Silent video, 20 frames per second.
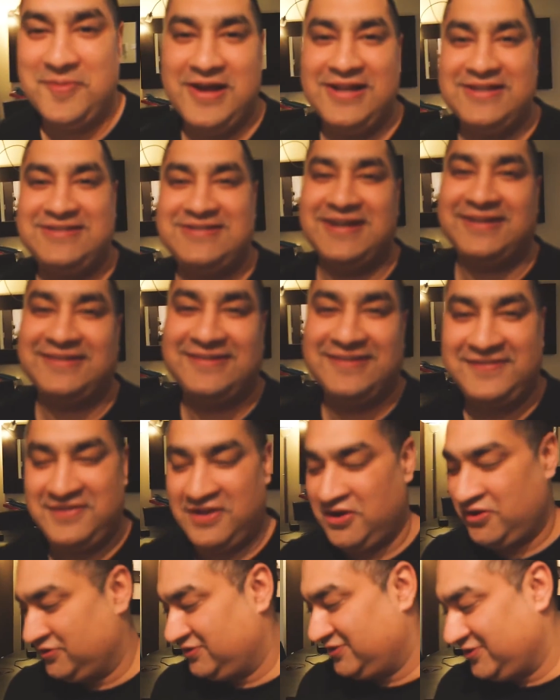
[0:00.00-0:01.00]
man, check this
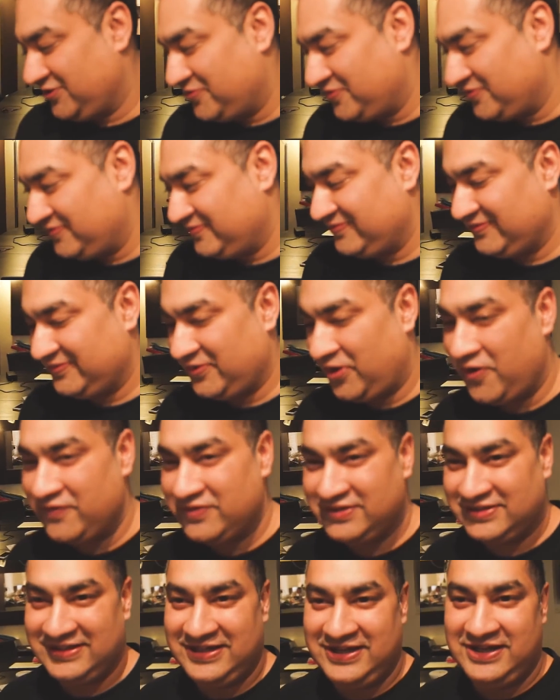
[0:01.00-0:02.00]
out. So
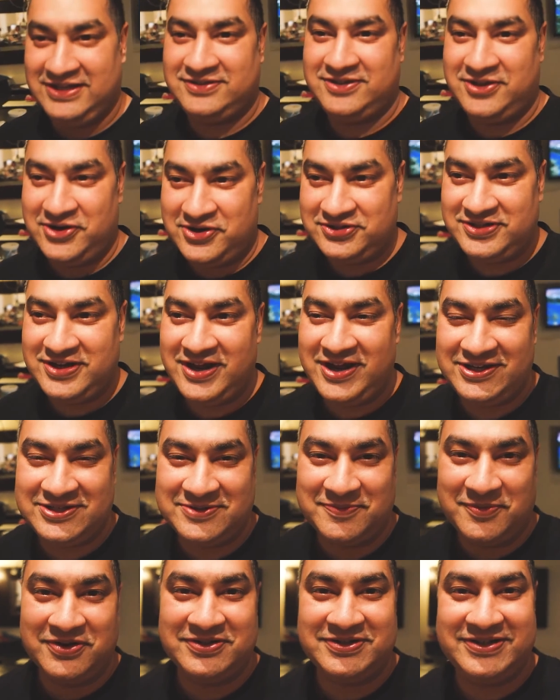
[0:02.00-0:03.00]
obviously Thursday,
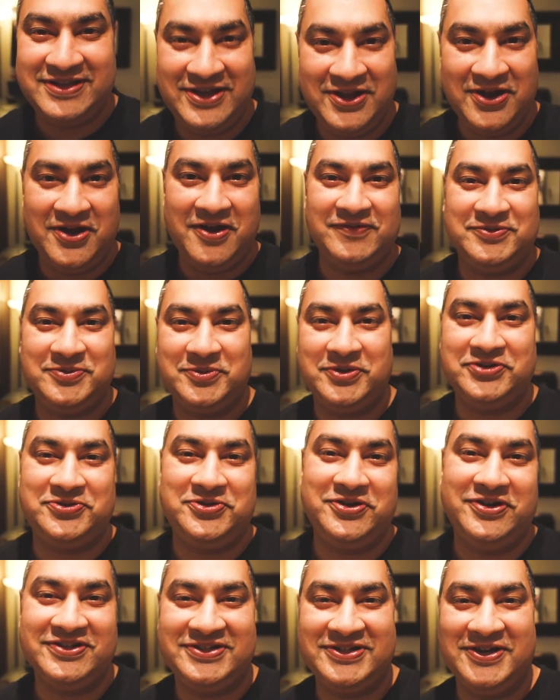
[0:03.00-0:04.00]
tomorrow's day off. So we're going to
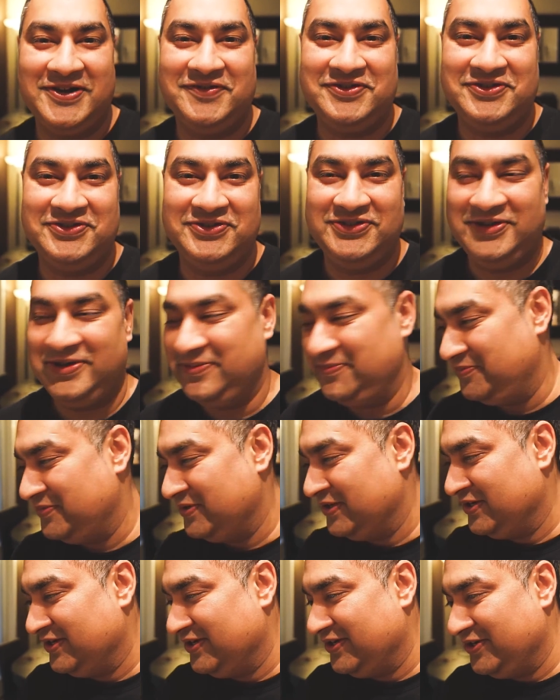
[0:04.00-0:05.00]
treat ourselves to some
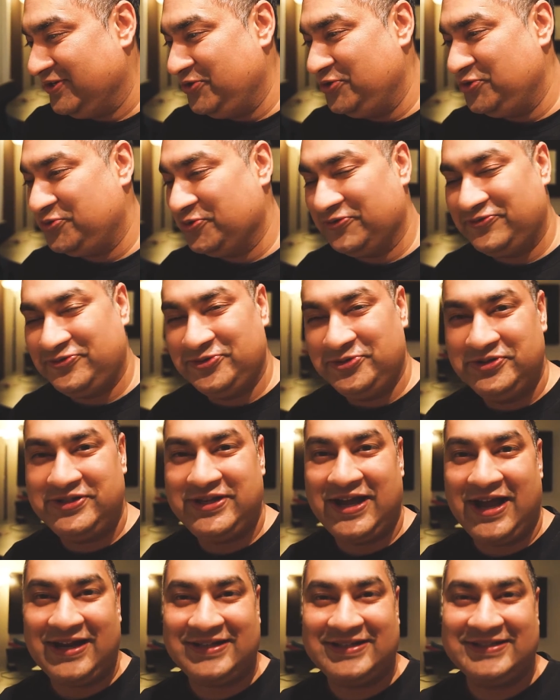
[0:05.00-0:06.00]
usual food,
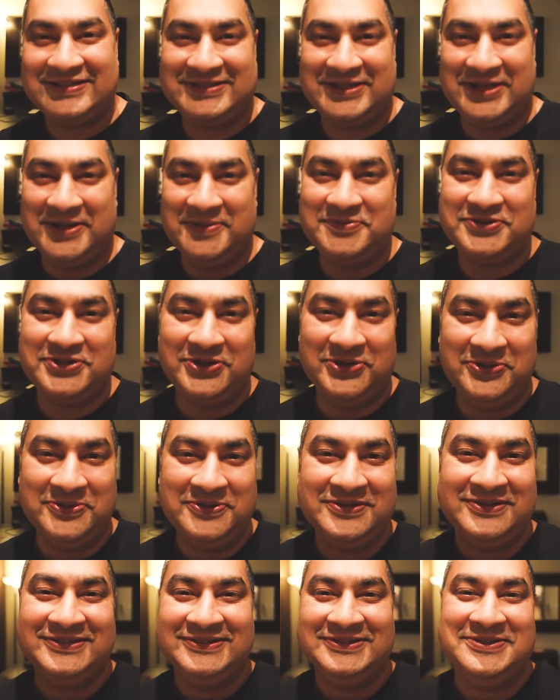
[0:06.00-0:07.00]
Cactus Club. So
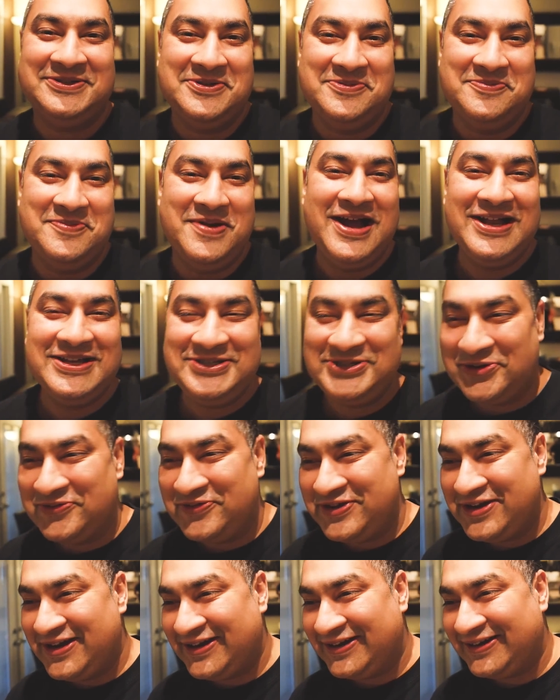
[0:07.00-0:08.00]
Manj
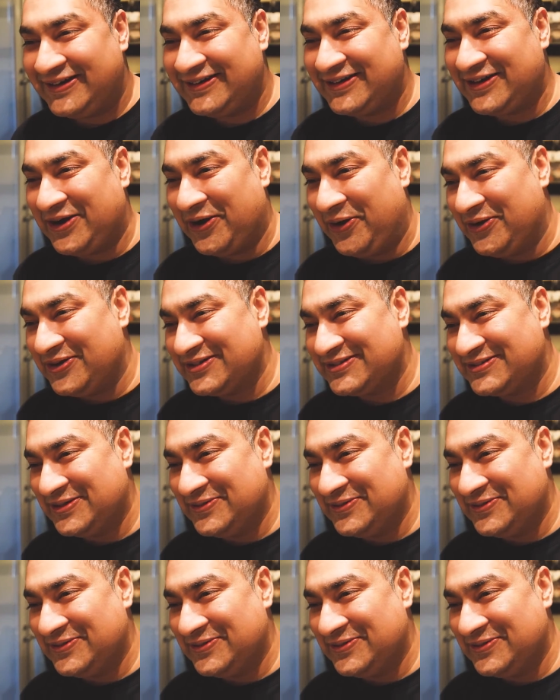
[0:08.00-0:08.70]
over here calls